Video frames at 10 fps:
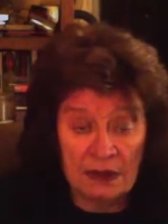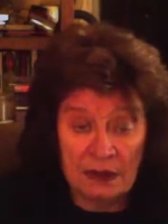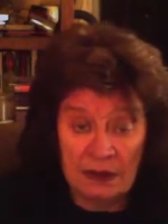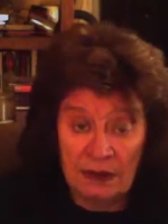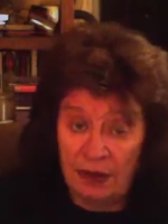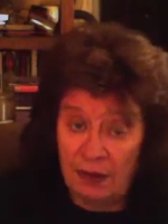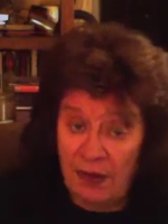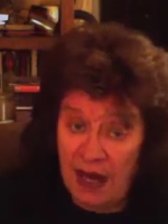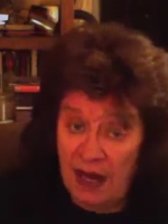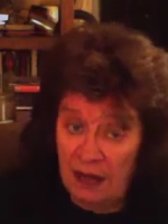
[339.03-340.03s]
You
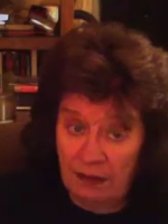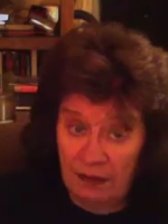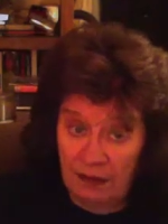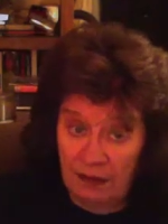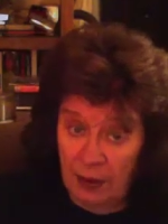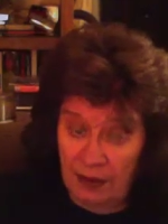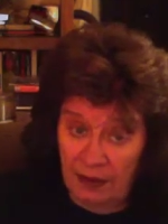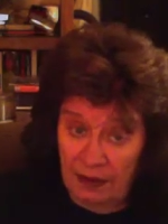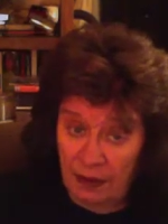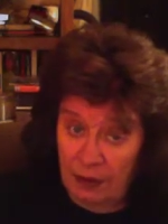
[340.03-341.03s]
may put a
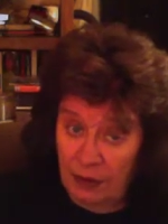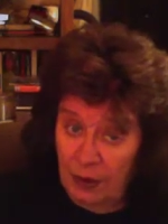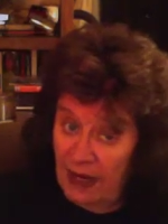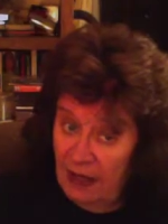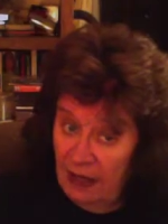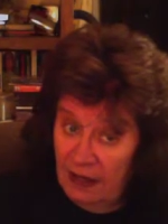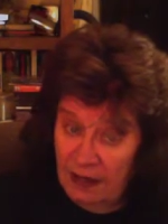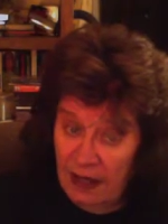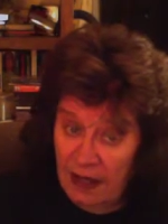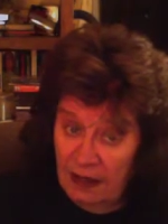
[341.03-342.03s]
little Duke
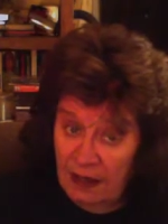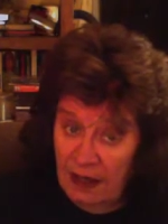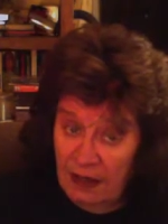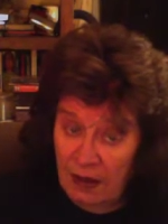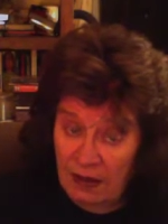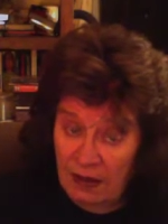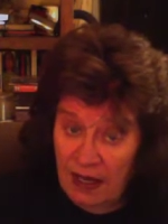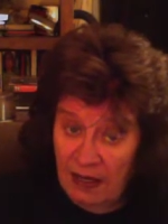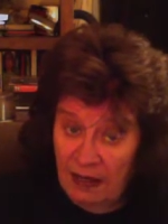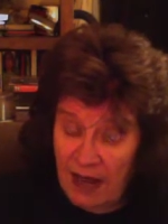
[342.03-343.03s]
Ellington ending on the
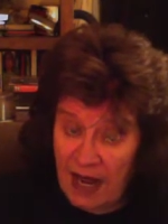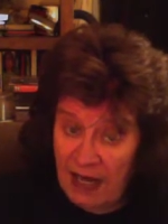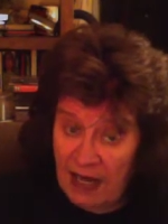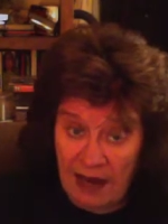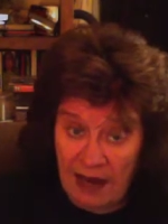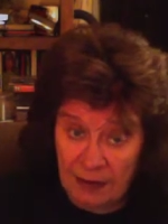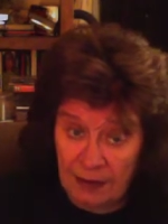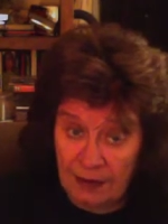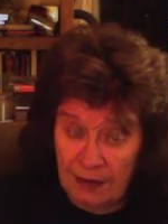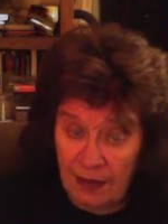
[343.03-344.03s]
end of that after
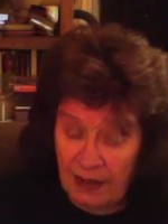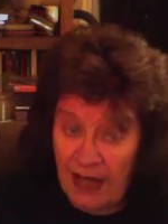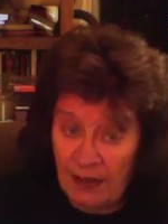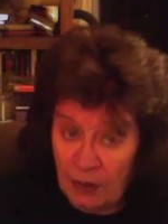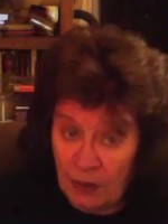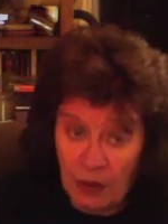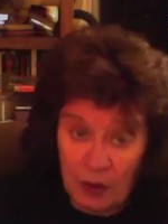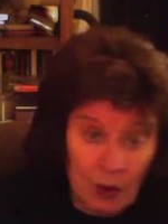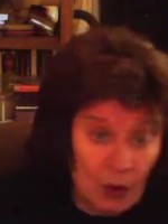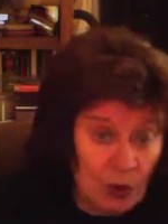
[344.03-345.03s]
doing that. Do
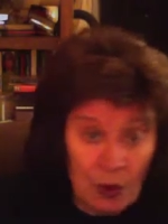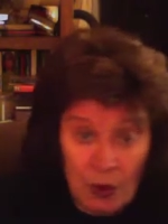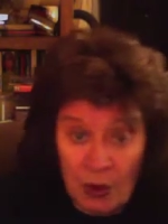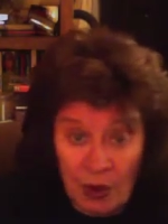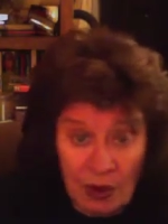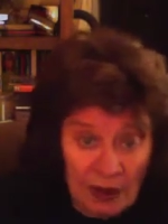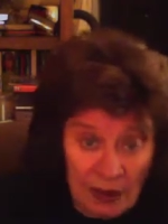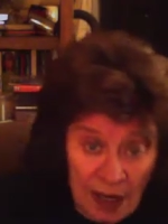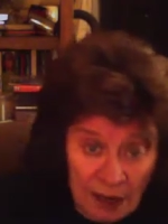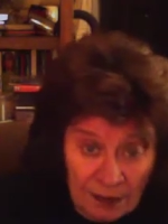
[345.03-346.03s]
do do do do
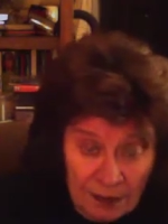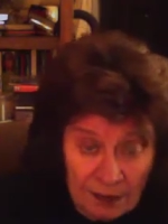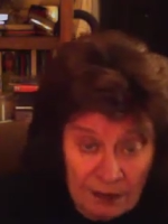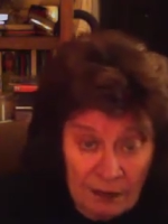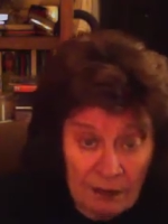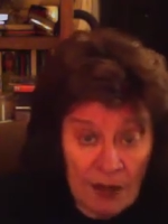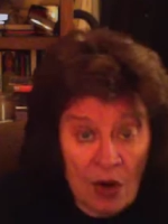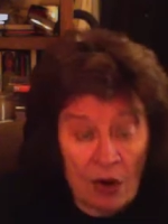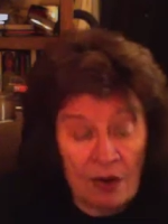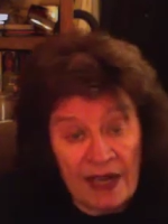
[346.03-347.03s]
da.
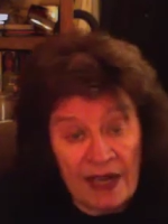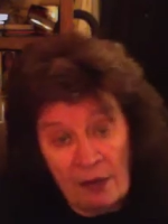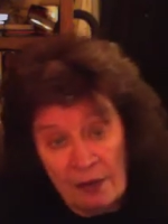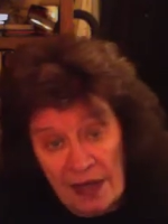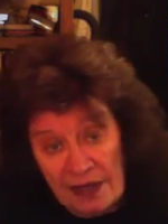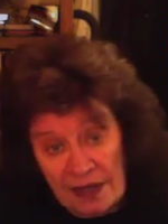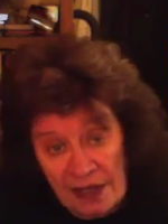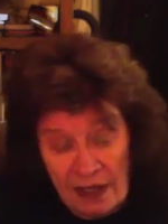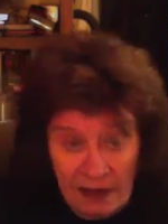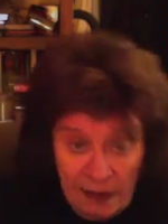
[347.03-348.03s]
Or the Count
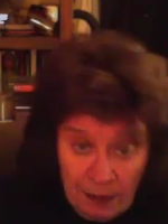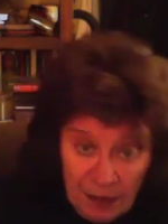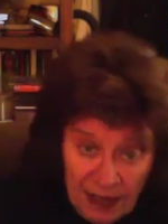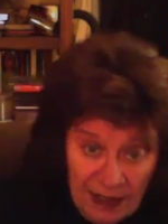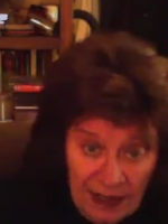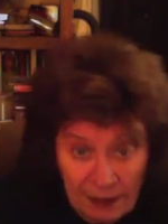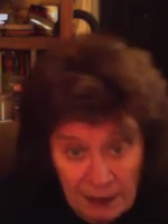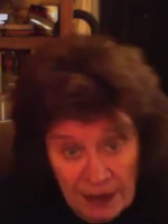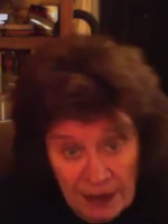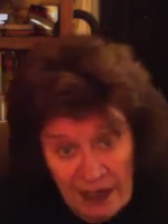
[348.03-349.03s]
Basie, the plink
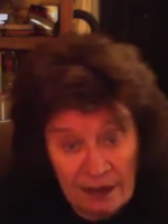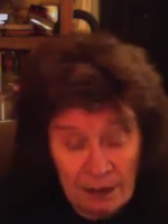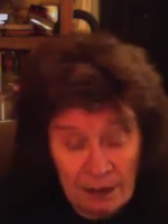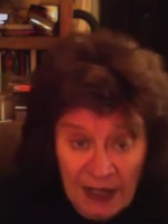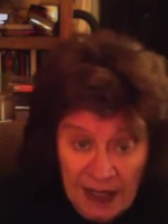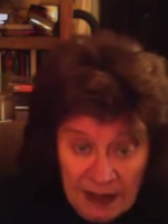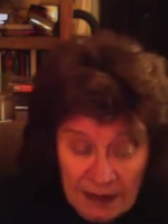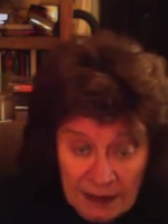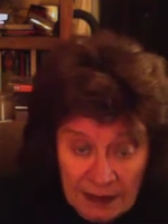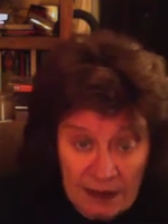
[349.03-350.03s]
plink plink.
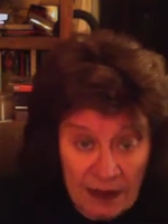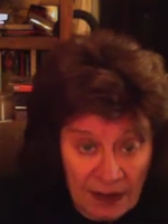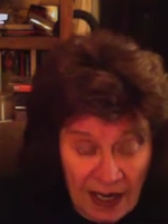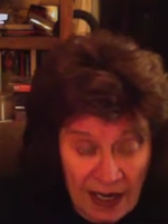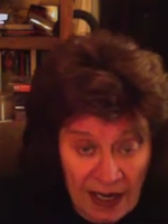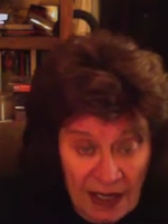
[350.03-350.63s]
Okay,